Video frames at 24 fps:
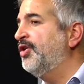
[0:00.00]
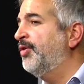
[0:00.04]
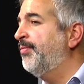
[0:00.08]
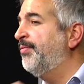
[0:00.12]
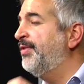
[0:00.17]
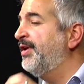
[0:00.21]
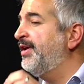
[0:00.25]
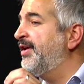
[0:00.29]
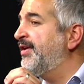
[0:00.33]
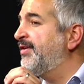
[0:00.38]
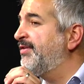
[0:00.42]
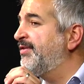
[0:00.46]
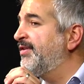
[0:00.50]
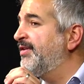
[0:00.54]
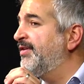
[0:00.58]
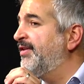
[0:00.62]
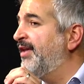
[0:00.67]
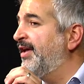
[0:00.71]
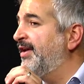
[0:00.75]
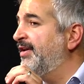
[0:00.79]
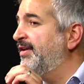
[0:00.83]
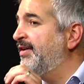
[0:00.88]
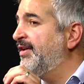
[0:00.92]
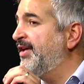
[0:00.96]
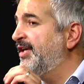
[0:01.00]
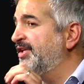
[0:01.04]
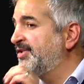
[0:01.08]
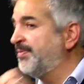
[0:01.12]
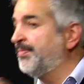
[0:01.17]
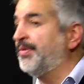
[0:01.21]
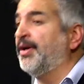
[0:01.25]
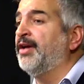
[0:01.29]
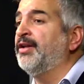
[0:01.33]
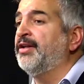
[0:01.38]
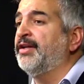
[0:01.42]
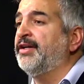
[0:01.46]
Be it that
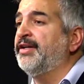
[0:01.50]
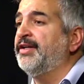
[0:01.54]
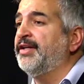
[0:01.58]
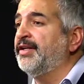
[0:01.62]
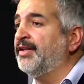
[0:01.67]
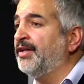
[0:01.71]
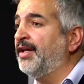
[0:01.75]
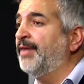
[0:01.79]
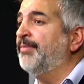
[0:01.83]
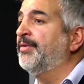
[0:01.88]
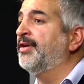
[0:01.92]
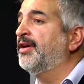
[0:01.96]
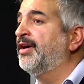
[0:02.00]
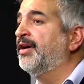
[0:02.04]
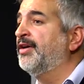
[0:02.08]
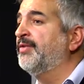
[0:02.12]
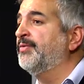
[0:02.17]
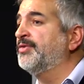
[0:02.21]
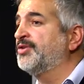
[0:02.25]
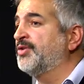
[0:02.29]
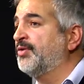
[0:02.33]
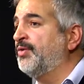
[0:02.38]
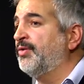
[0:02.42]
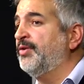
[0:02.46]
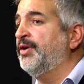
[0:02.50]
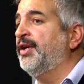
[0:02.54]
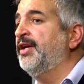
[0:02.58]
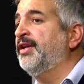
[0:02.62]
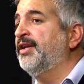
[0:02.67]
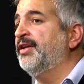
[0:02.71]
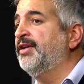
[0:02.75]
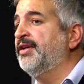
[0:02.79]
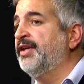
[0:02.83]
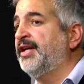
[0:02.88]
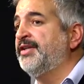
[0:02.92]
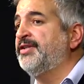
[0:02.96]
Hezbollah in Lebanon was
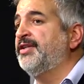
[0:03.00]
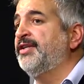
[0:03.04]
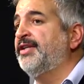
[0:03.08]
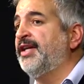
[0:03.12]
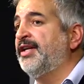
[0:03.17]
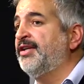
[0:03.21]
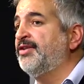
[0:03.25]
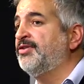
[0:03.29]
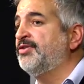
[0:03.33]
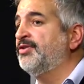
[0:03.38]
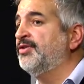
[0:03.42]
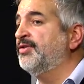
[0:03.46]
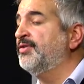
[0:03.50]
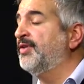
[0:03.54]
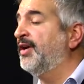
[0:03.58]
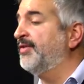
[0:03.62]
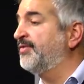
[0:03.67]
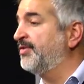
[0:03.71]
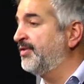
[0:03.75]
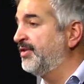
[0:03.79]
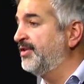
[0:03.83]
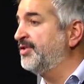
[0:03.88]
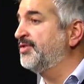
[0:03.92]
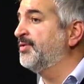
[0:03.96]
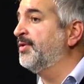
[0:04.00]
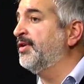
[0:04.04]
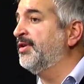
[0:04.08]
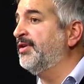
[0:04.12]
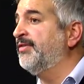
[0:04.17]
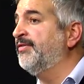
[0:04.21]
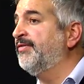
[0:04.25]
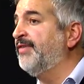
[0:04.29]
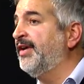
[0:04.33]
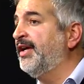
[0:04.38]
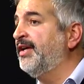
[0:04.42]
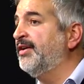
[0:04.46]
created in 1982 after Israel
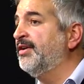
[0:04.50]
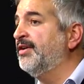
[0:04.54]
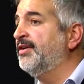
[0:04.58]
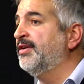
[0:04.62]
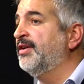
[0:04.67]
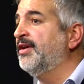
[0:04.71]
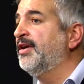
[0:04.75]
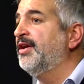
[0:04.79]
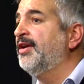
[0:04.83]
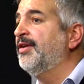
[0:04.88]
invaded,